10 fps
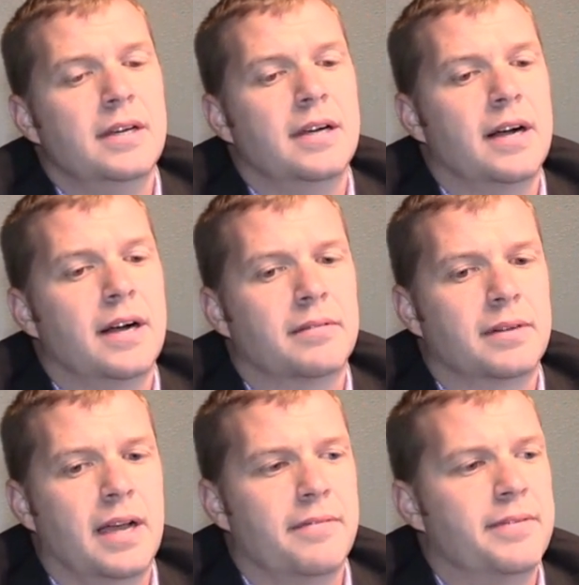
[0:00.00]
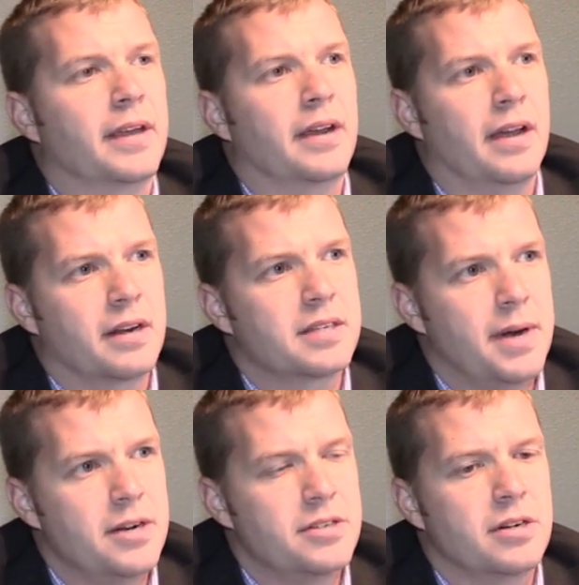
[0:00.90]
Kind of filling an
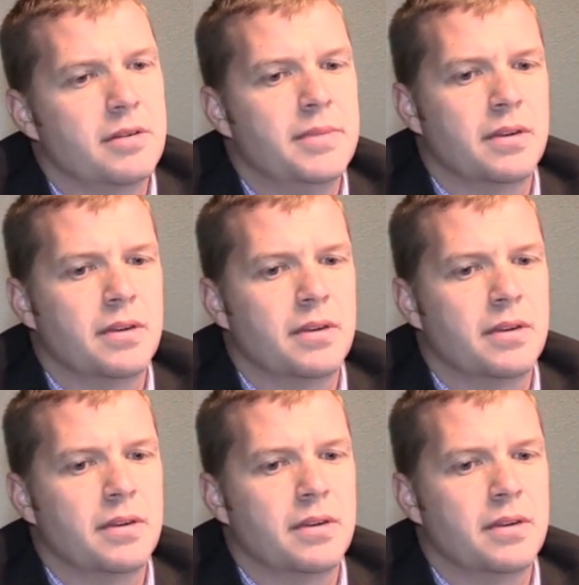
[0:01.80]
unexpired term,